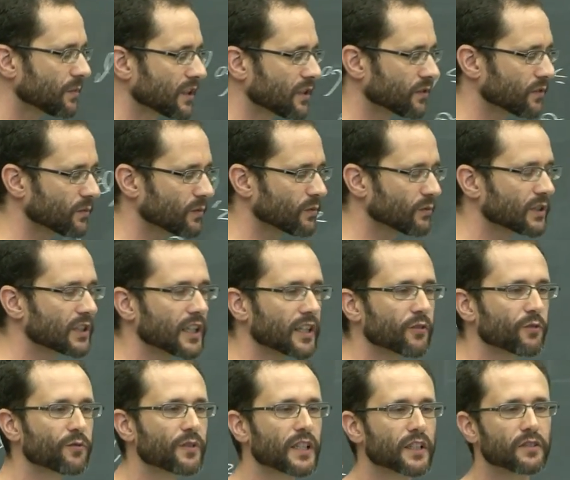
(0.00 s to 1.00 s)
because we would kind
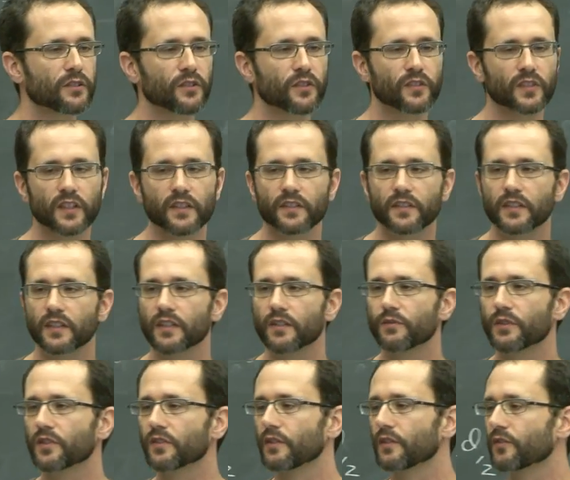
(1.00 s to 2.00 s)
of get nonsensical
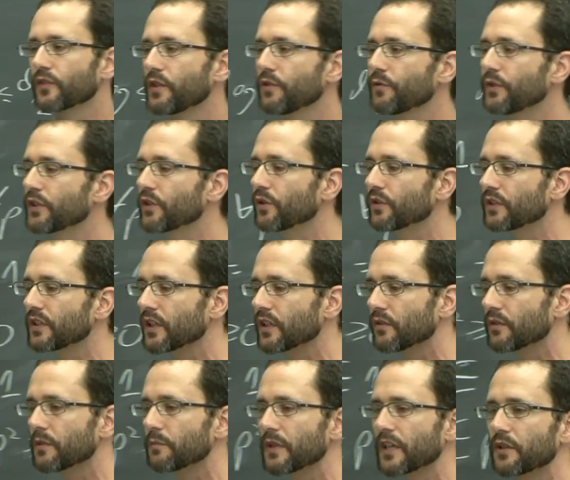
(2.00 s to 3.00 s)
results. So if we don't
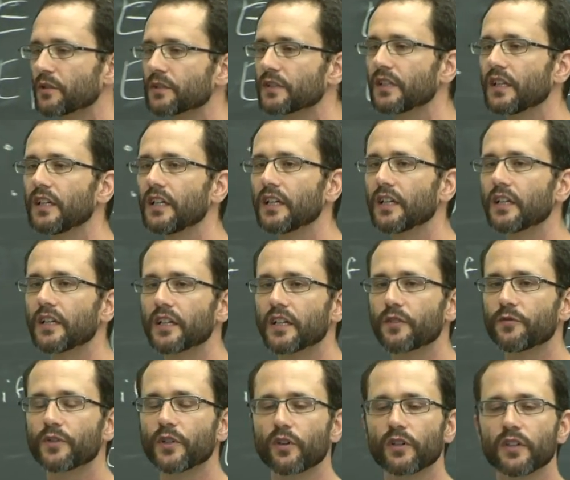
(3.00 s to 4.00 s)
care about, if the